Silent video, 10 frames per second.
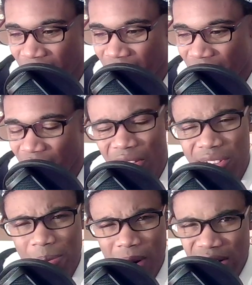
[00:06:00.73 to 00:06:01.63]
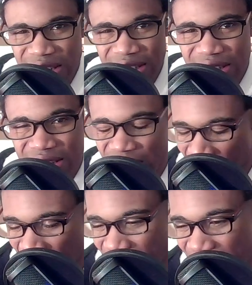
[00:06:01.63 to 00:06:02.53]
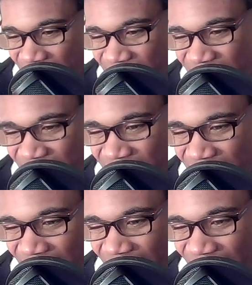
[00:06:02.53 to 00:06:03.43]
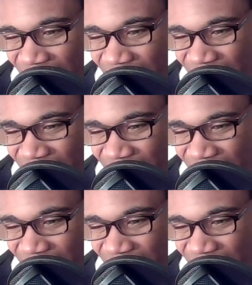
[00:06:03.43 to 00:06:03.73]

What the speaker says: The other parts of the story is just like,